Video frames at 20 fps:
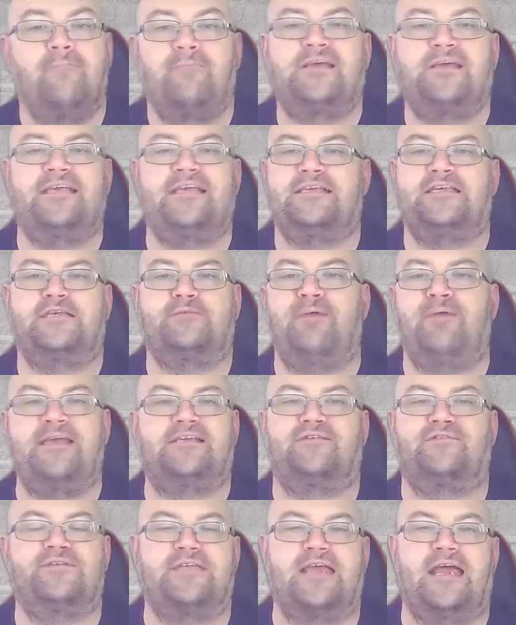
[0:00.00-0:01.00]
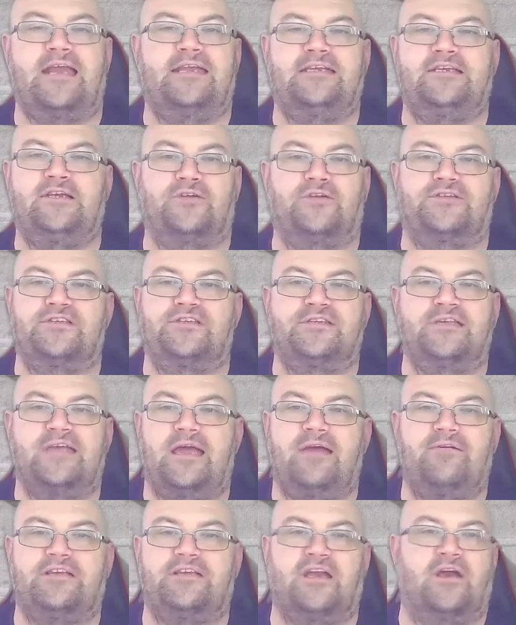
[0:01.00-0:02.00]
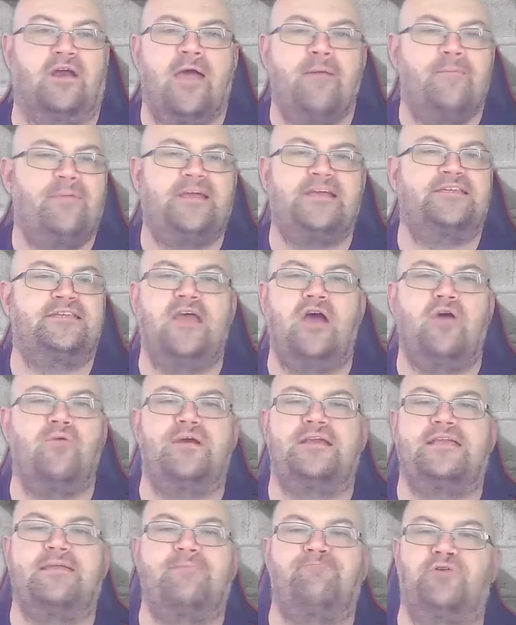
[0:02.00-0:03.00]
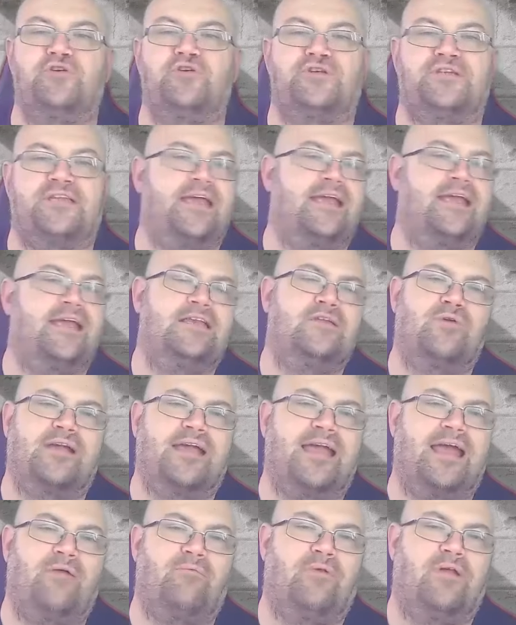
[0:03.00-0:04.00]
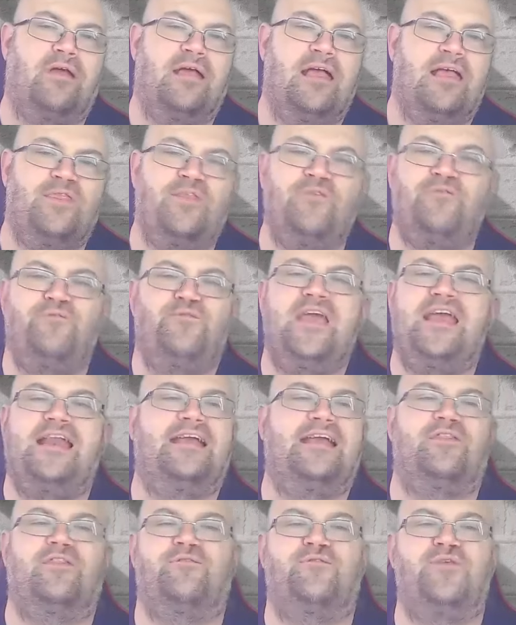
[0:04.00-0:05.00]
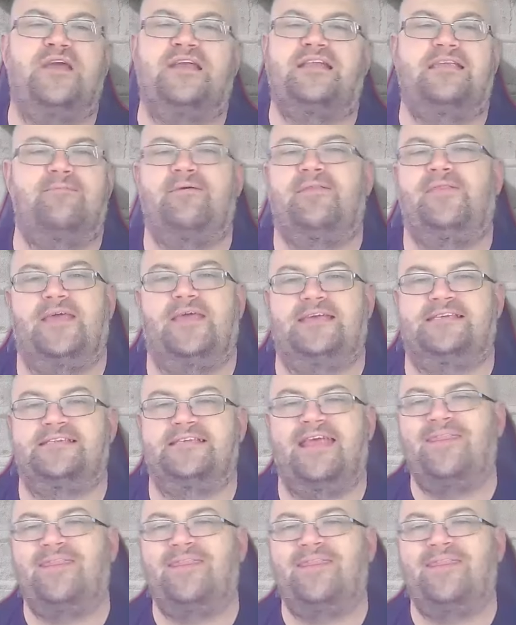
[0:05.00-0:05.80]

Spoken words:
because that speaks of Stanley Johnson's character, because nowhere did Bruce take into account the feeling of the victim in this.